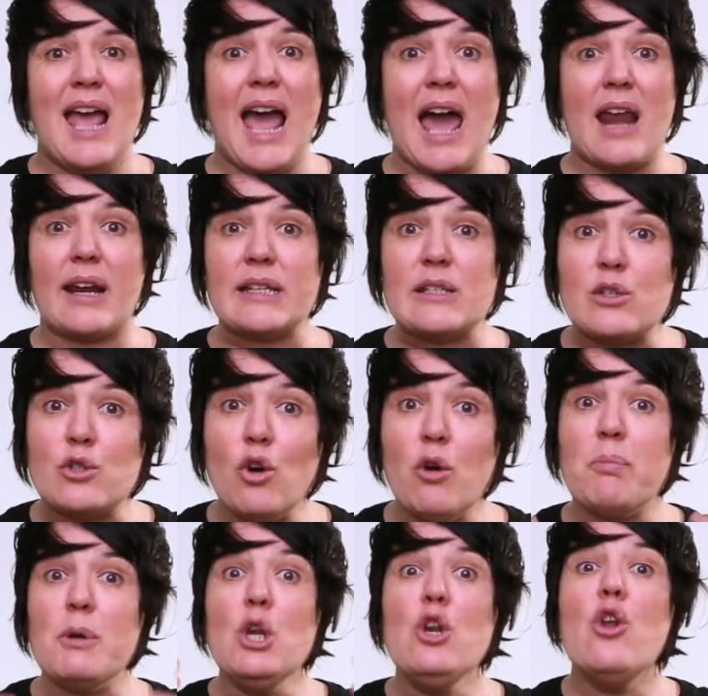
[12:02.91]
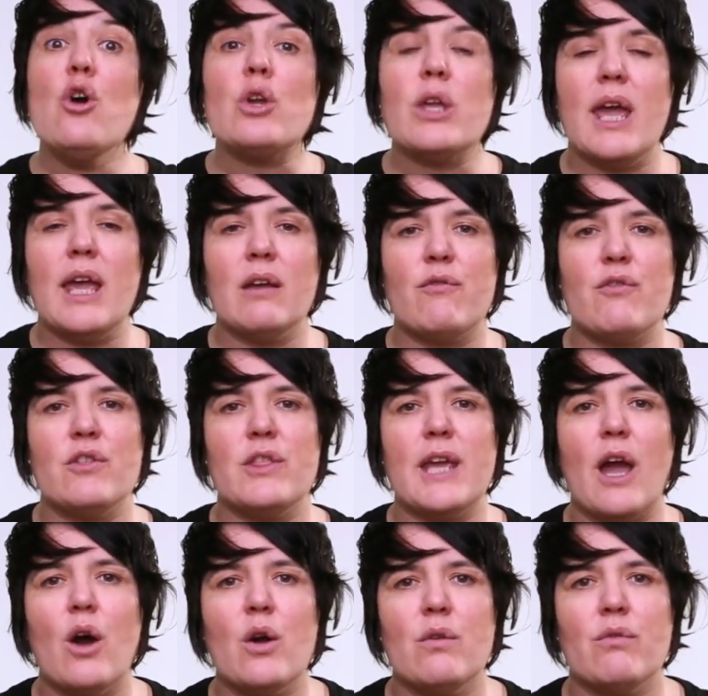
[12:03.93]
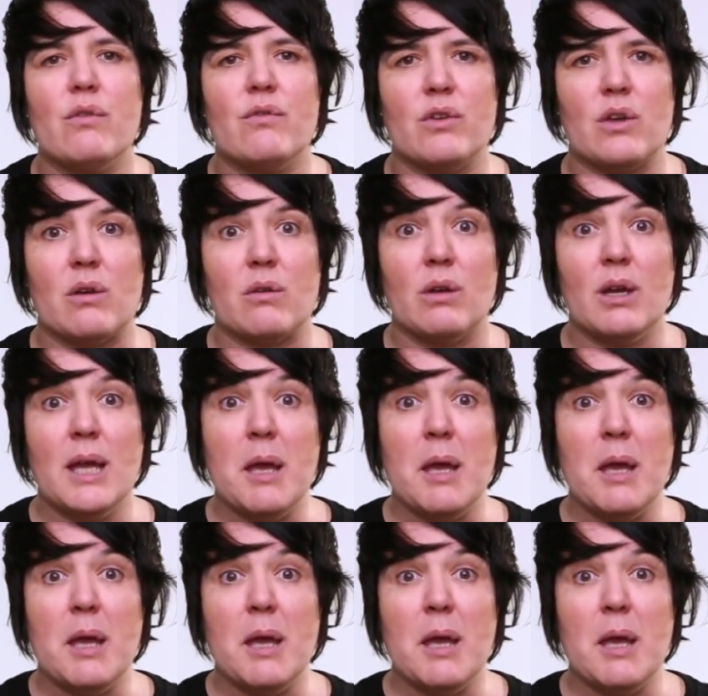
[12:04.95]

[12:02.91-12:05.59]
and I stop looking for the overview